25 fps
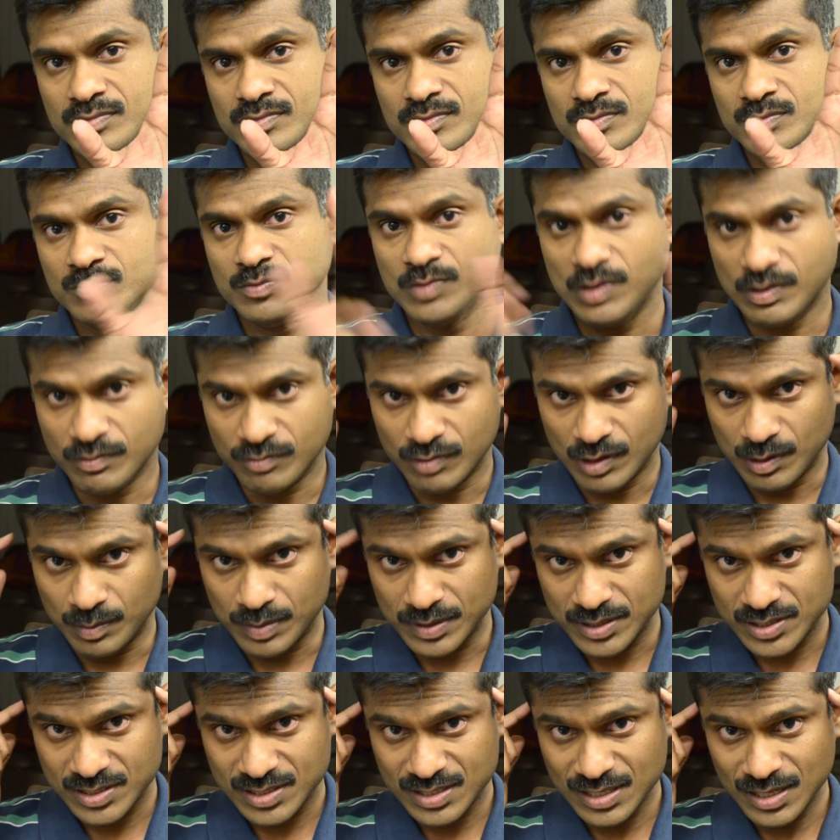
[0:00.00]
we will be
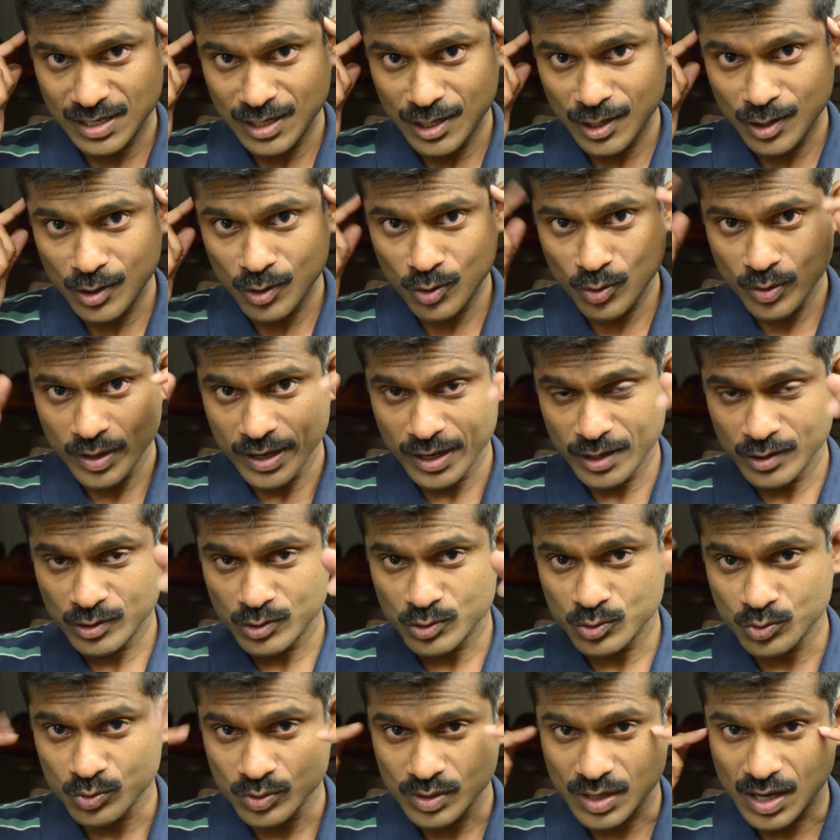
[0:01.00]
still looking
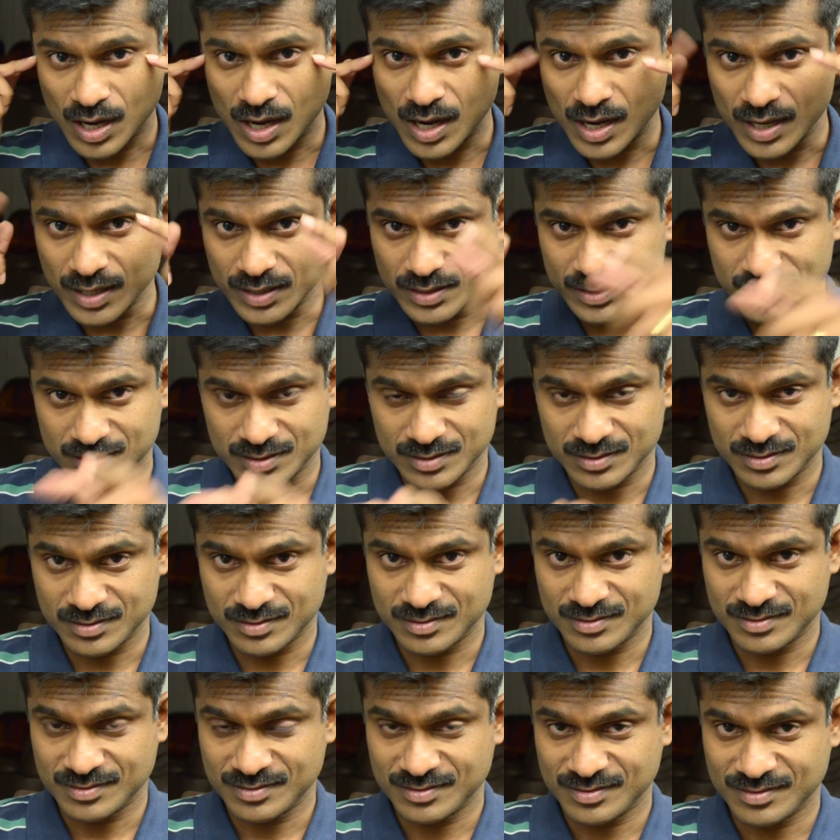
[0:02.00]
through the eyes
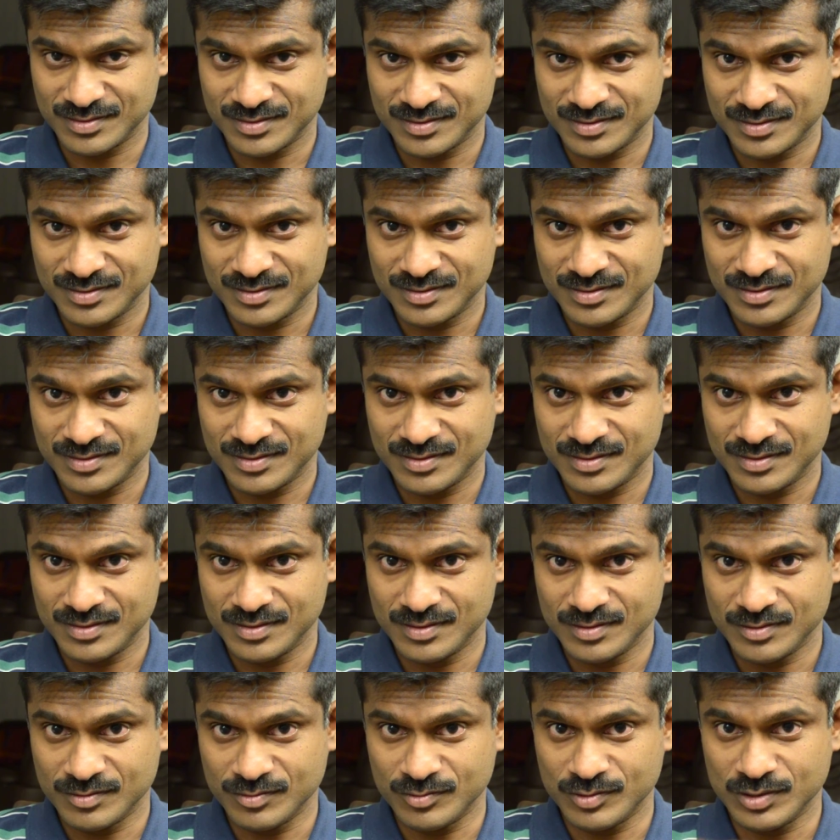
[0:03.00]

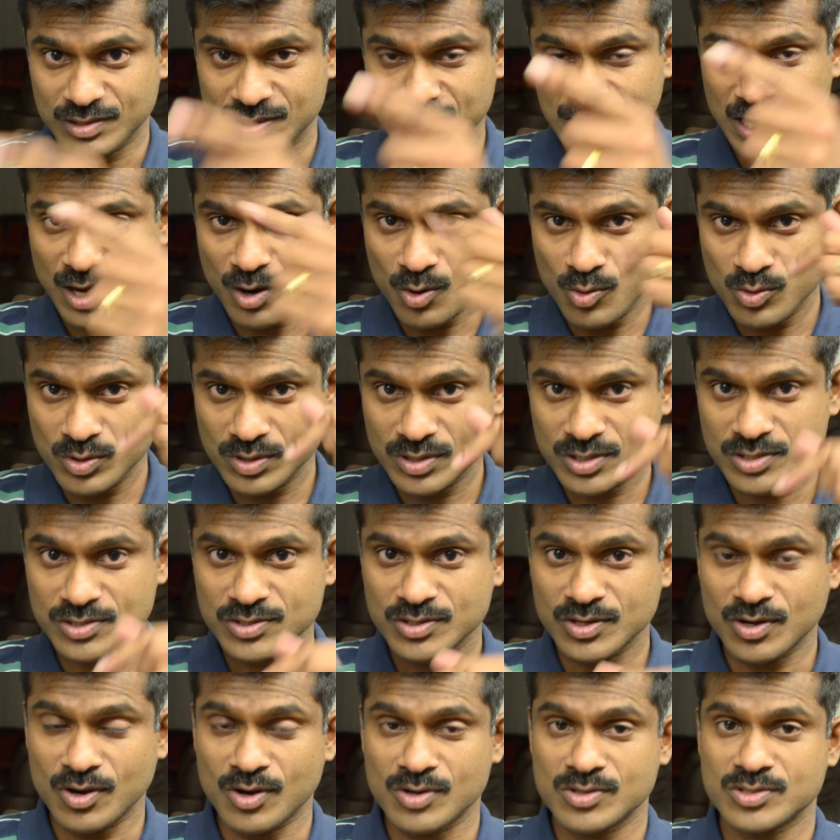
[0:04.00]
without this
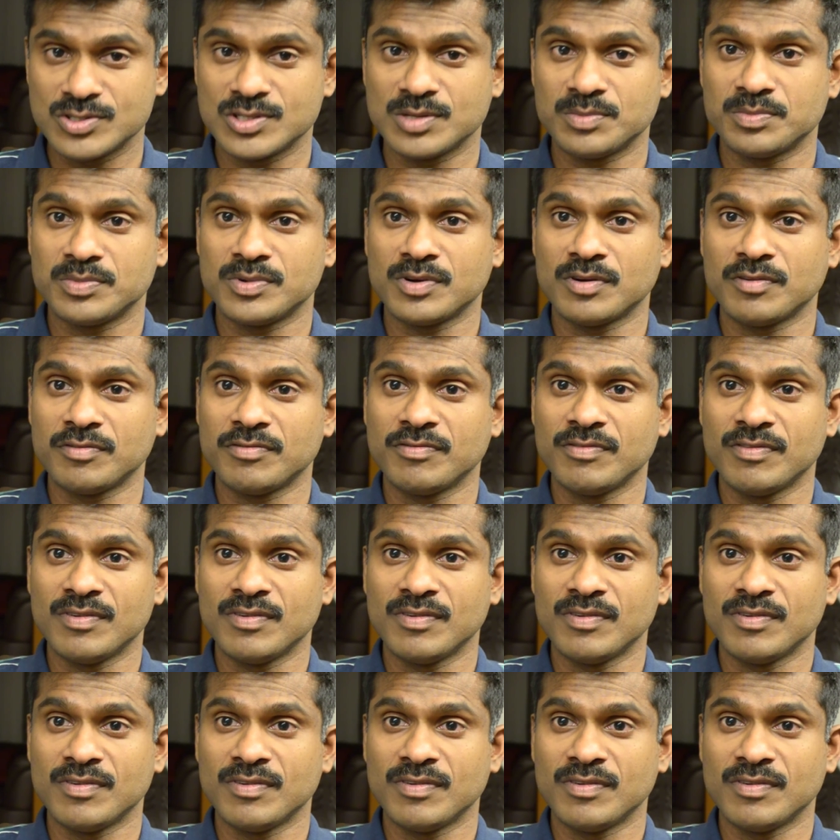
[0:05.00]
concept of